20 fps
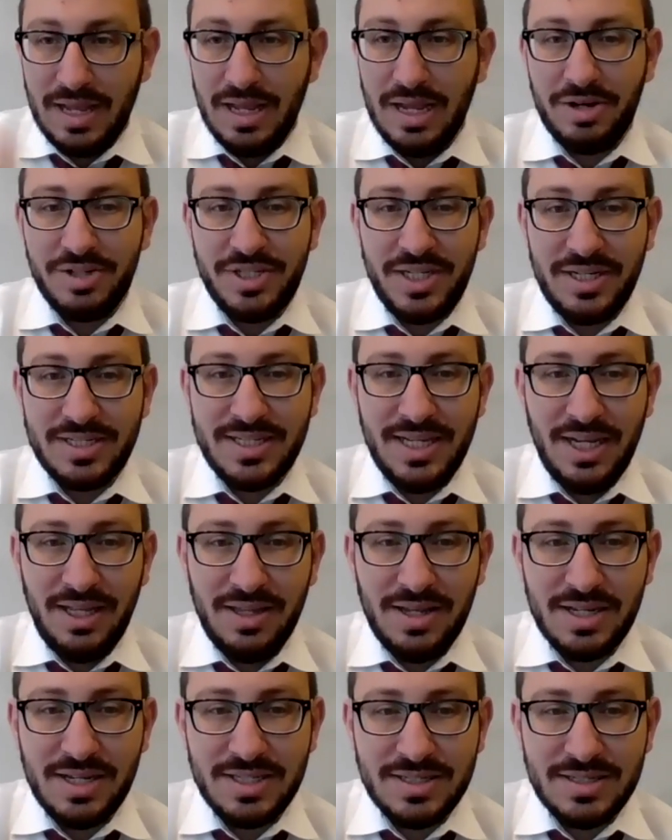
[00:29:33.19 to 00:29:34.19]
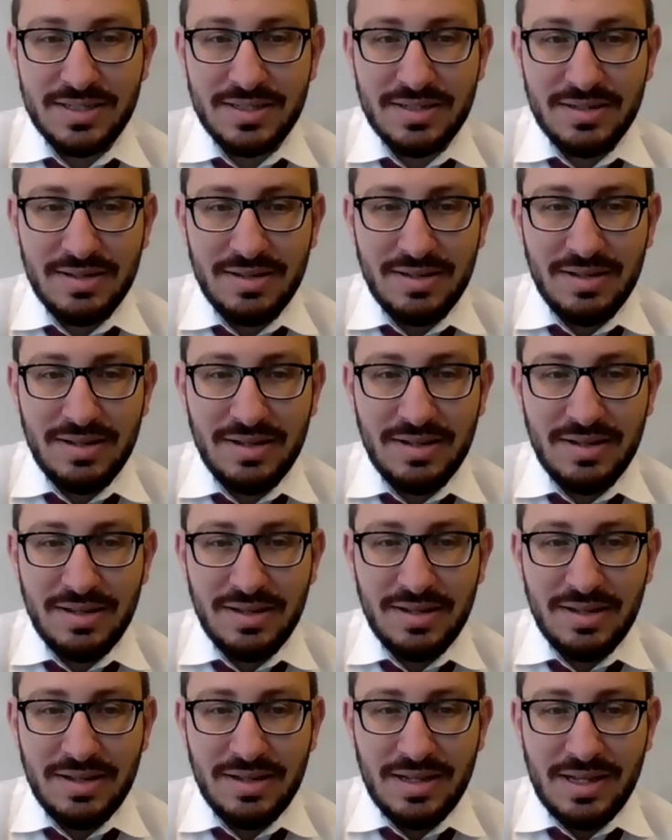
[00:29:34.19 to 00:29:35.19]
Our sages tell us
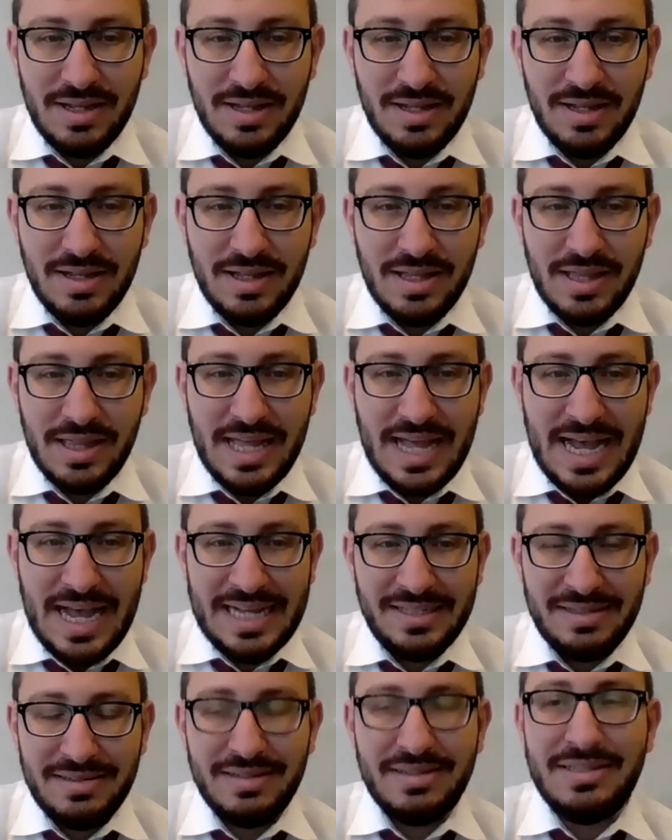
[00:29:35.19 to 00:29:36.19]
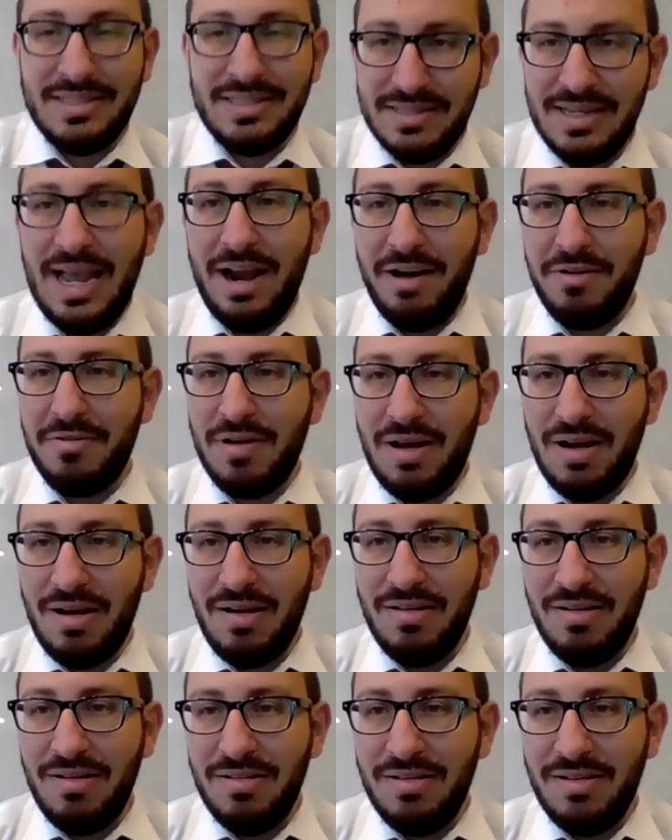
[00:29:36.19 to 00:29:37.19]
that Sarah
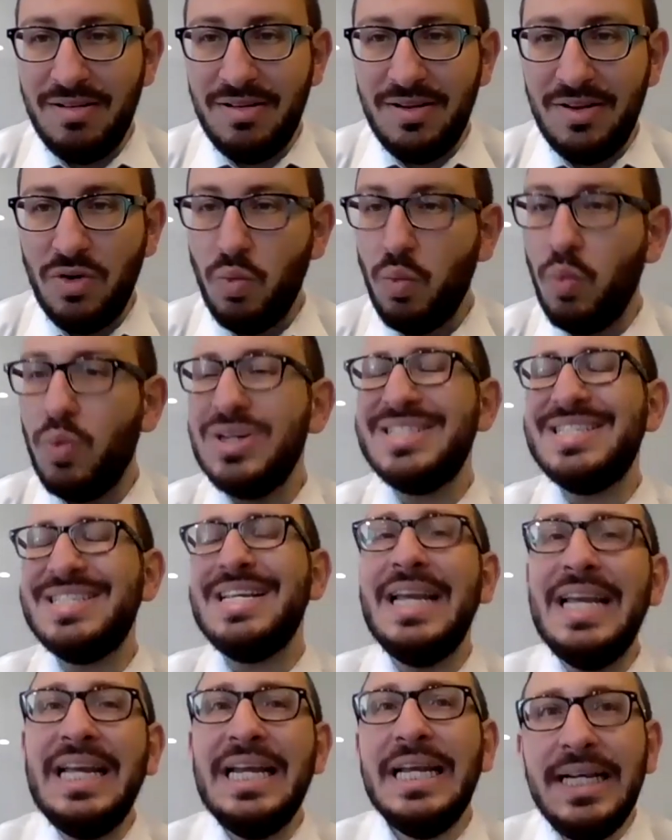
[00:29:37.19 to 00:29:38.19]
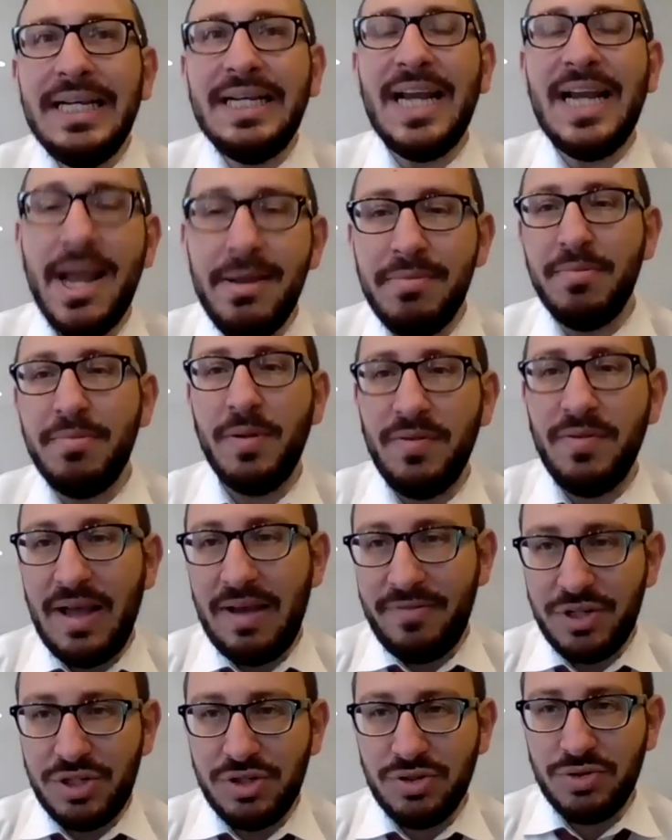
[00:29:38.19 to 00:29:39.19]
was incapable of
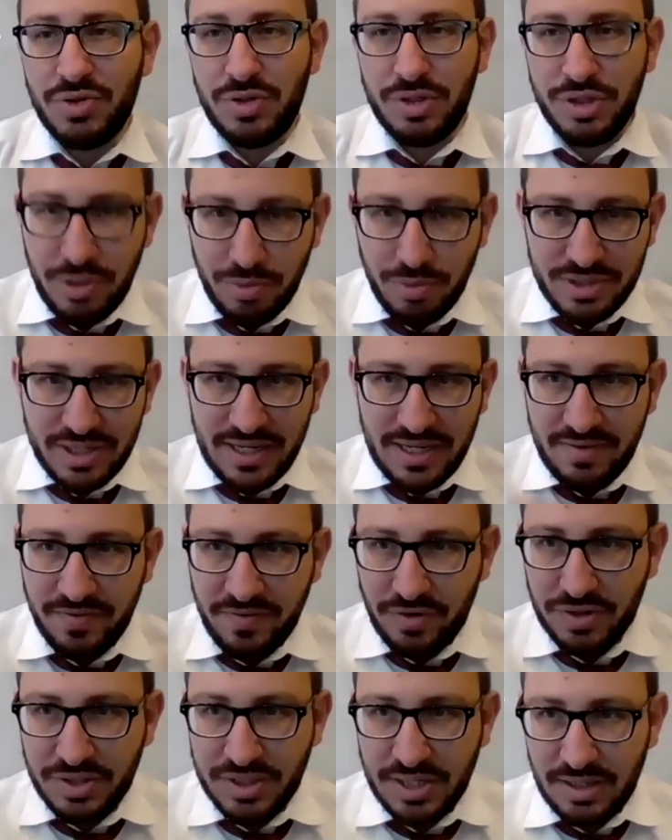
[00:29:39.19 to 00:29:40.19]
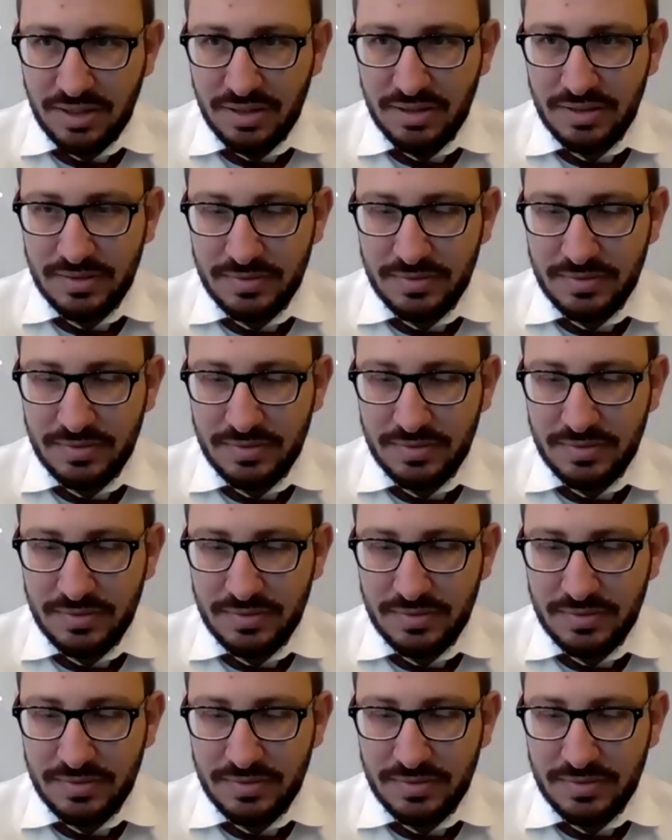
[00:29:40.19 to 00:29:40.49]
having children. She was infertile.